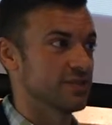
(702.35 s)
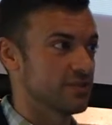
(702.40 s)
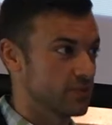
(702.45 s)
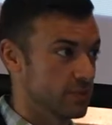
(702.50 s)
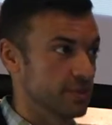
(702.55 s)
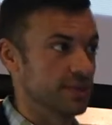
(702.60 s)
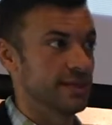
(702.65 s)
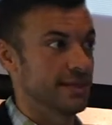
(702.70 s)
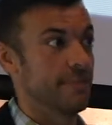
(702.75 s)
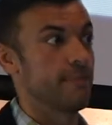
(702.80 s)
it's
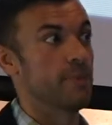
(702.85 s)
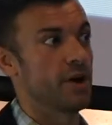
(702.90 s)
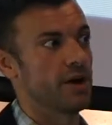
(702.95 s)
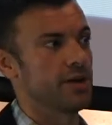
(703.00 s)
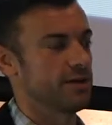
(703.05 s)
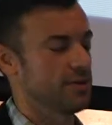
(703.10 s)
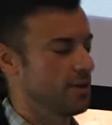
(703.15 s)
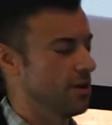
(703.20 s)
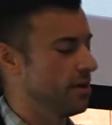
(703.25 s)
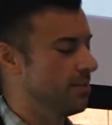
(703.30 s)
really
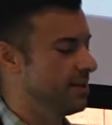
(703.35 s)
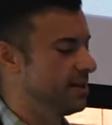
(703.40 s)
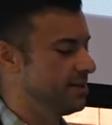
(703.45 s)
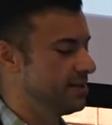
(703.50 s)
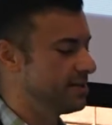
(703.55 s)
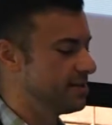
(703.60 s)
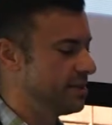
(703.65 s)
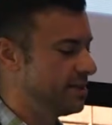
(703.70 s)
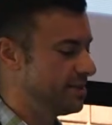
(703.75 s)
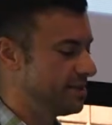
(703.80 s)
embodied carbon
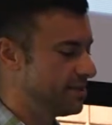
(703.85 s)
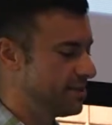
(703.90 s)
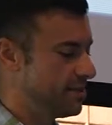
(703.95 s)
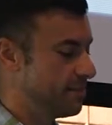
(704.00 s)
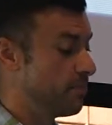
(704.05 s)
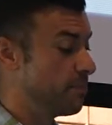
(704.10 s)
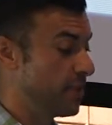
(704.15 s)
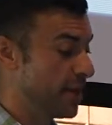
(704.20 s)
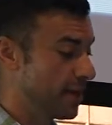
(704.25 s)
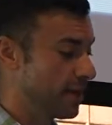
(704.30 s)
is
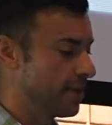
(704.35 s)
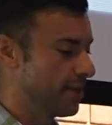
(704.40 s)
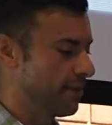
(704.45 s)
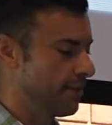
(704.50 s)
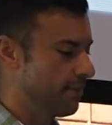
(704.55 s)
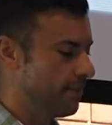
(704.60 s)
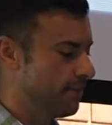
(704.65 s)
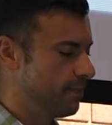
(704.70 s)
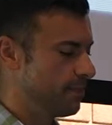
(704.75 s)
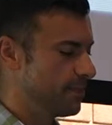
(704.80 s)
the
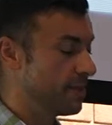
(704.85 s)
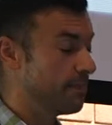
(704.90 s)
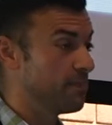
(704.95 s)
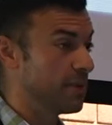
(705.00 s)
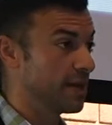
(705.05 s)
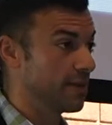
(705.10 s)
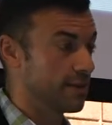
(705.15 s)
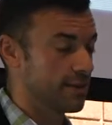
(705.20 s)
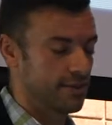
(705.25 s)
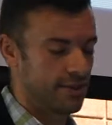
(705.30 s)

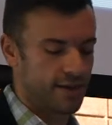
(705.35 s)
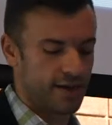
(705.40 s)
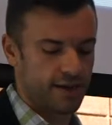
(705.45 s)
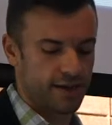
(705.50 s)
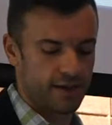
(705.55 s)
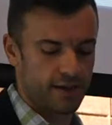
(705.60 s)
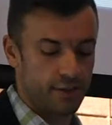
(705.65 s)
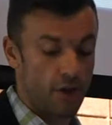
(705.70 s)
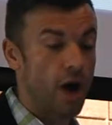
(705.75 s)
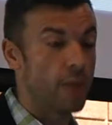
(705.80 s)
big
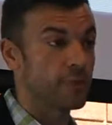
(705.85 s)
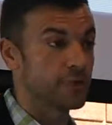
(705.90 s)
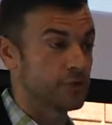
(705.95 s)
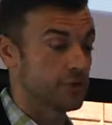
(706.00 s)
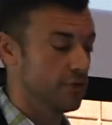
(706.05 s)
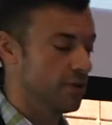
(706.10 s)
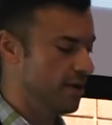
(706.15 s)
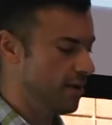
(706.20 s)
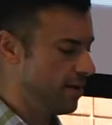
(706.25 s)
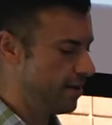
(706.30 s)

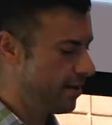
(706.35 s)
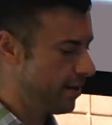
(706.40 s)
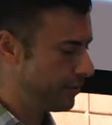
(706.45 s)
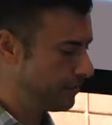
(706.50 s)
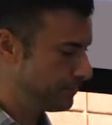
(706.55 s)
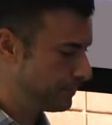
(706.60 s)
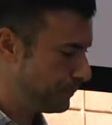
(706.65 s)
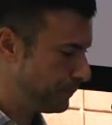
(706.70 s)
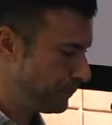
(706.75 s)
opportunity there.